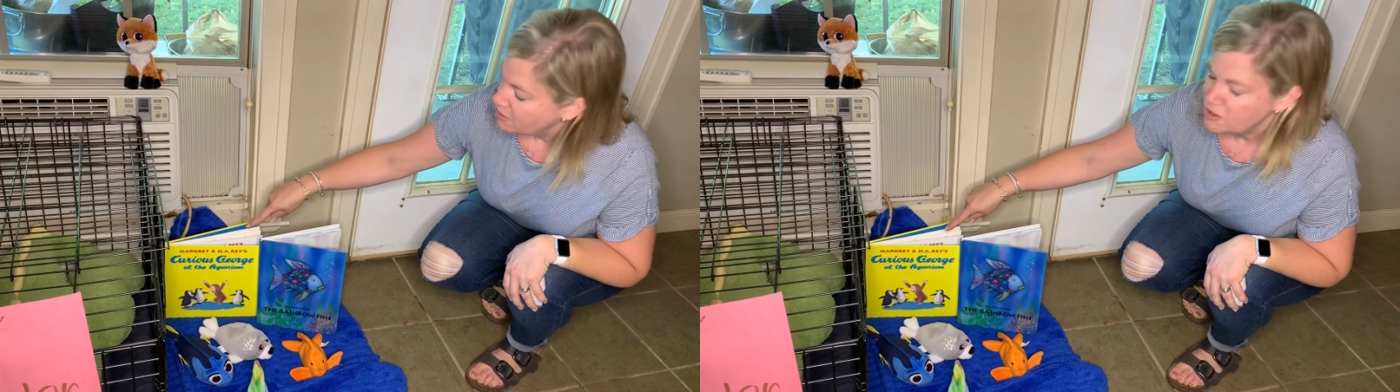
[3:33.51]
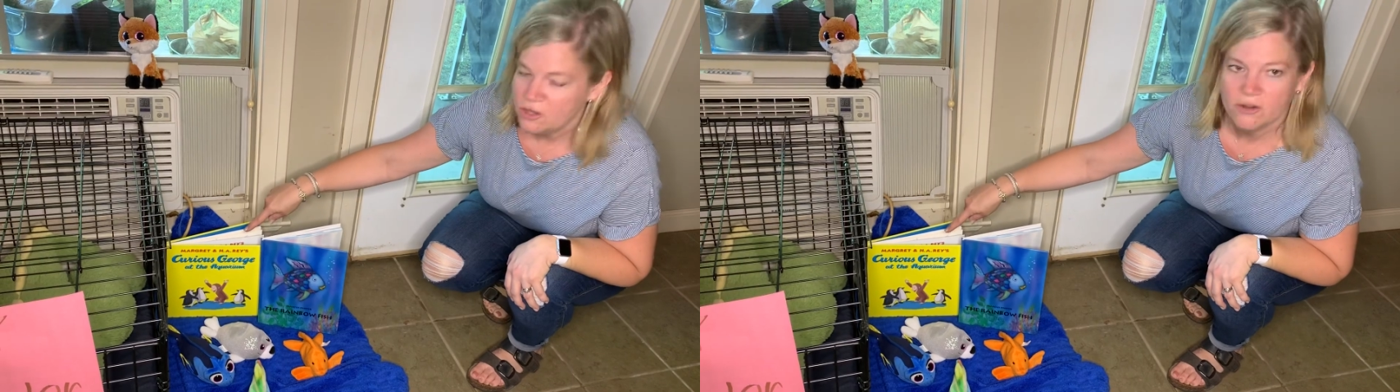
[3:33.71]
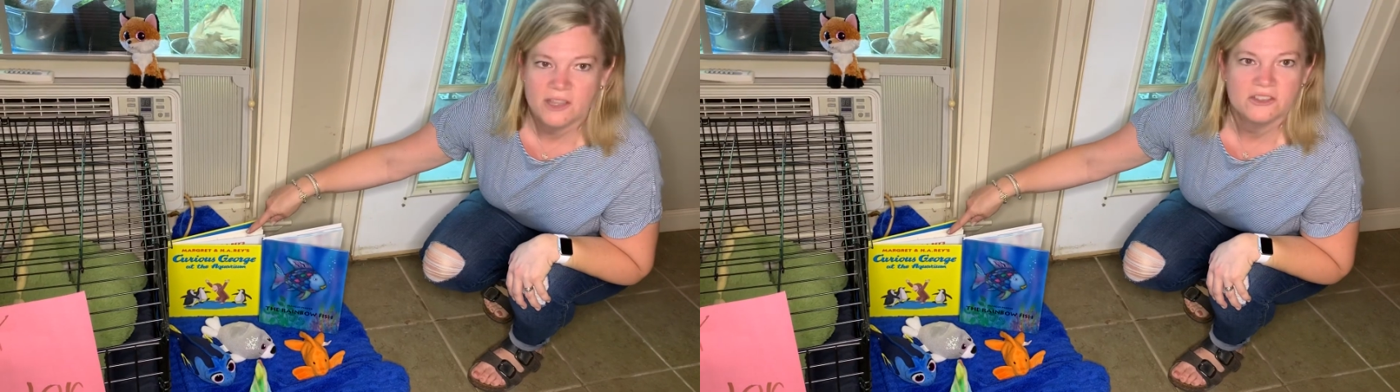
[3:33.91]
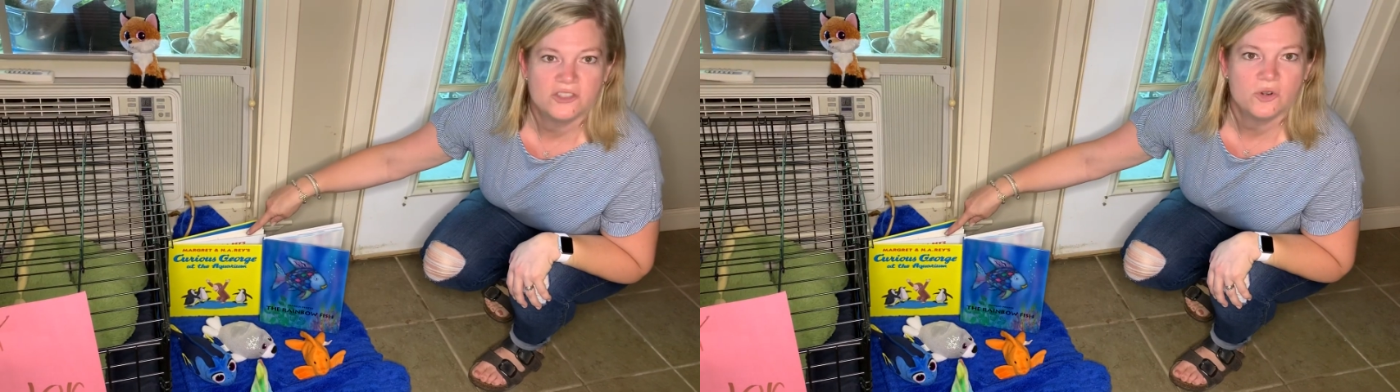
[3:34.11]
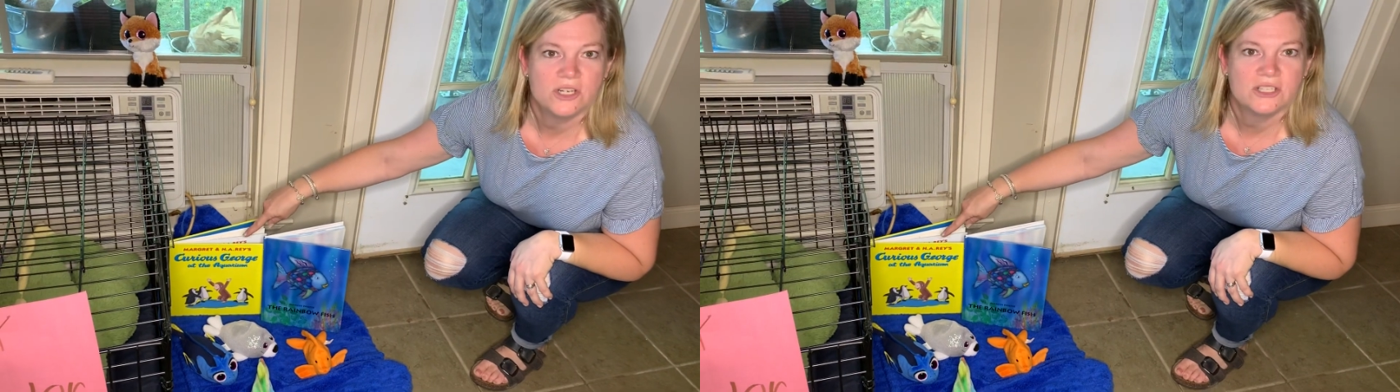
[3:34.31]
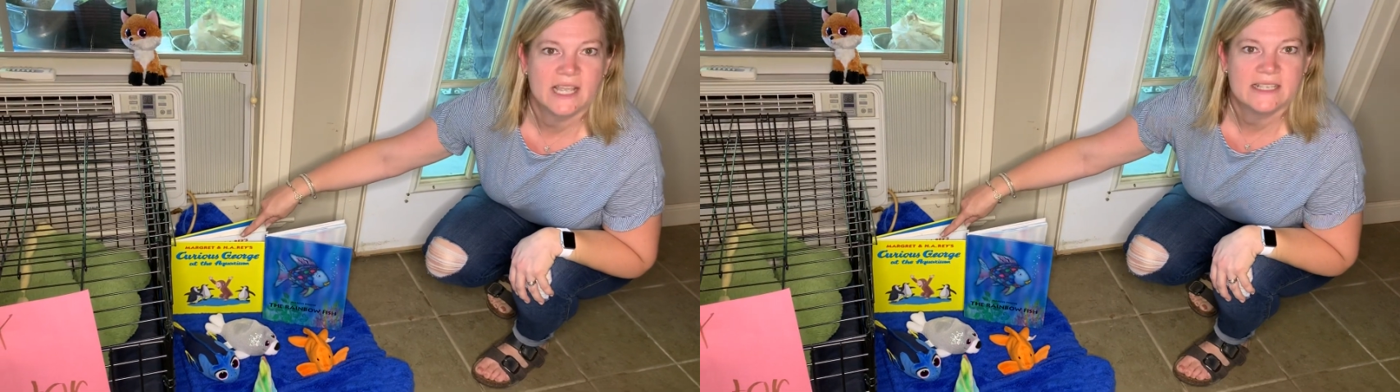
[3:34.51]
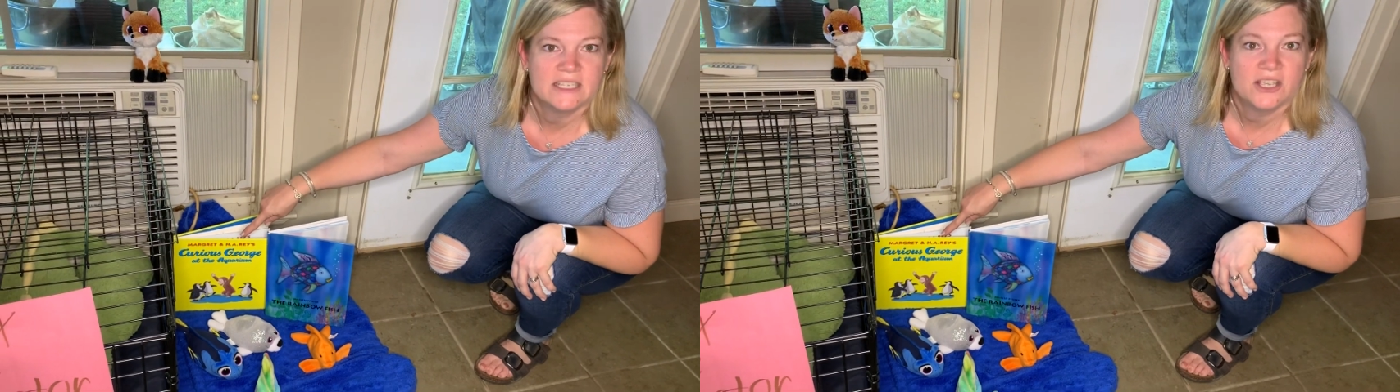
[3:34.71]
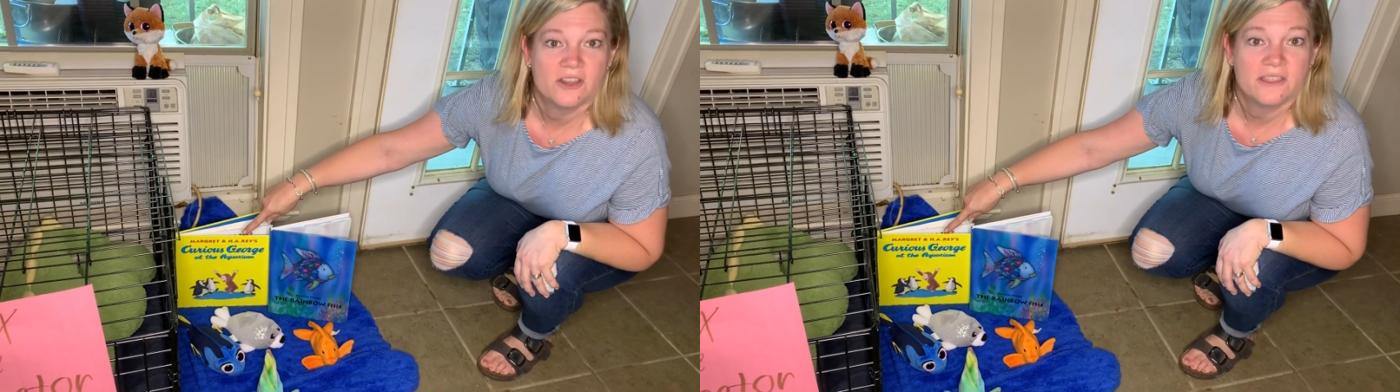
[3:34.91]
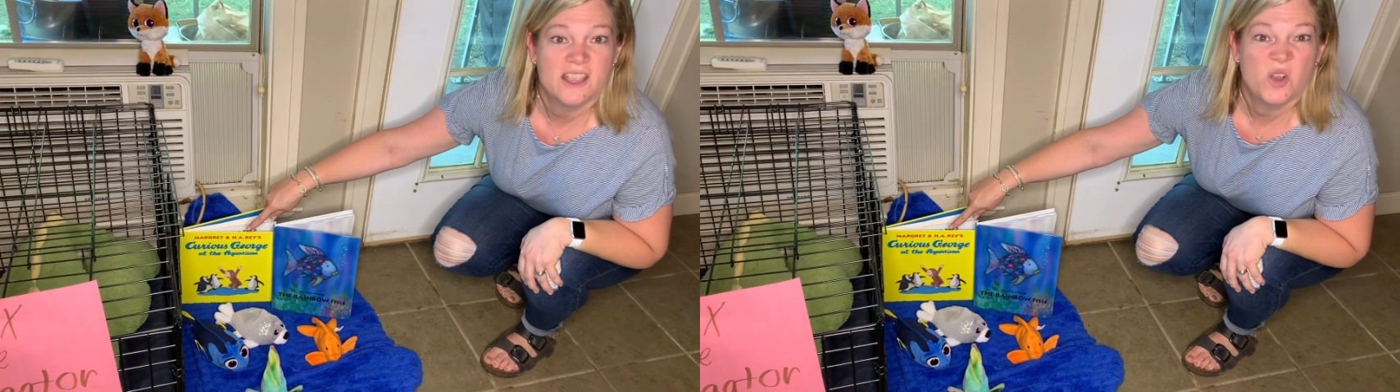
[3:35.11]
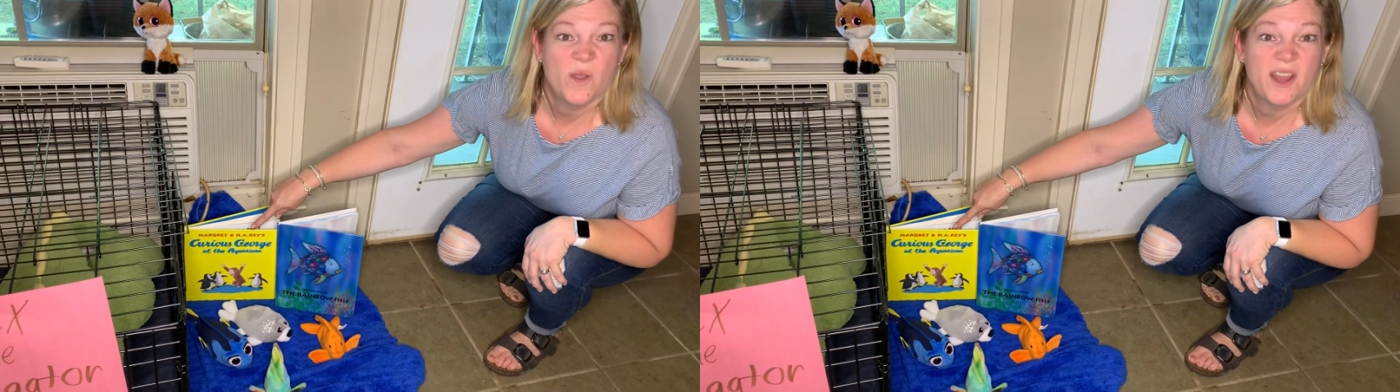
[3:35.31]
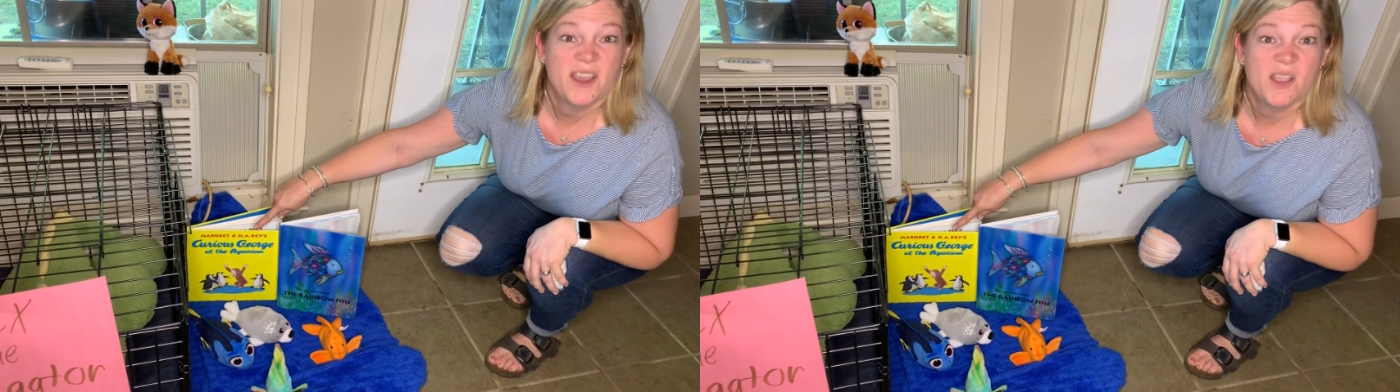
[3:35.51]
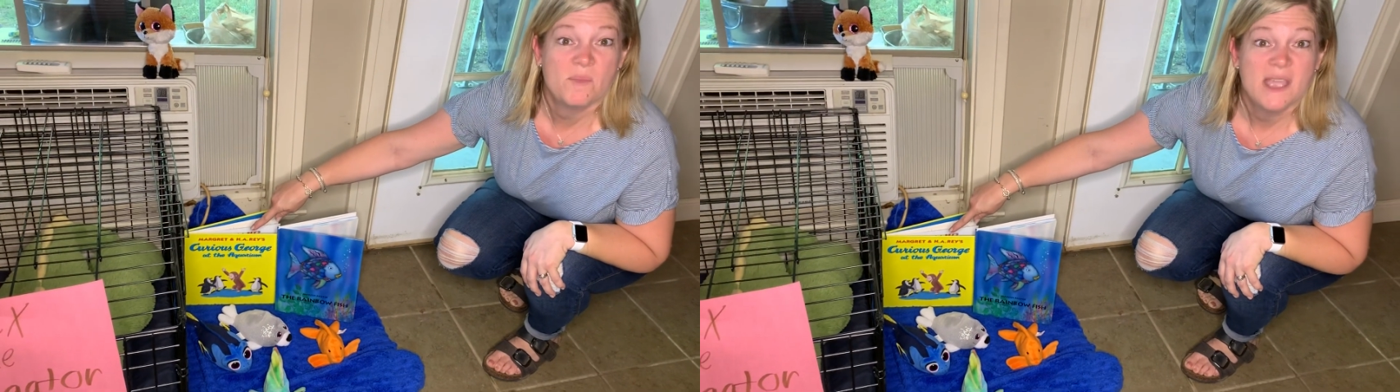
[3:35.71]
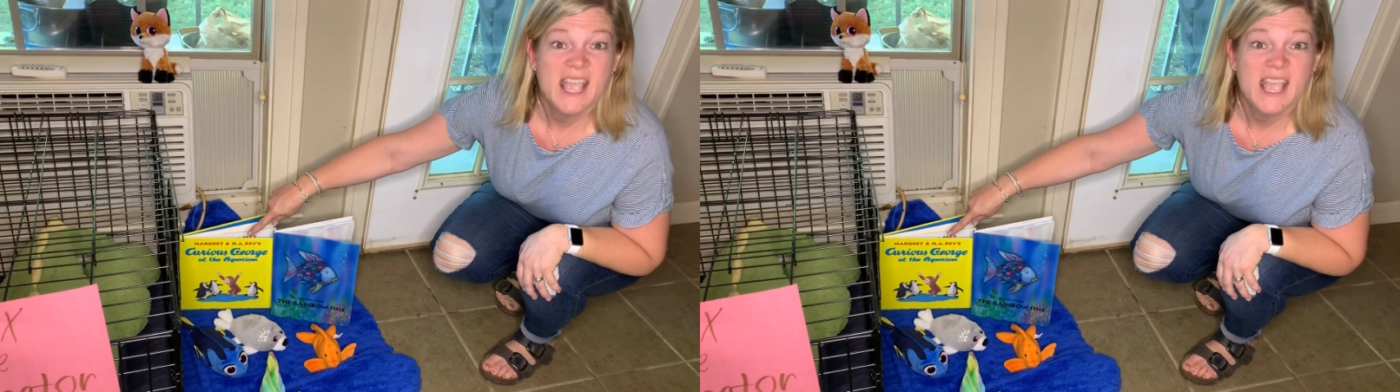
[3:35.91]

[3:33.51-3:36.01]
Curious George likes to go to the aquarium.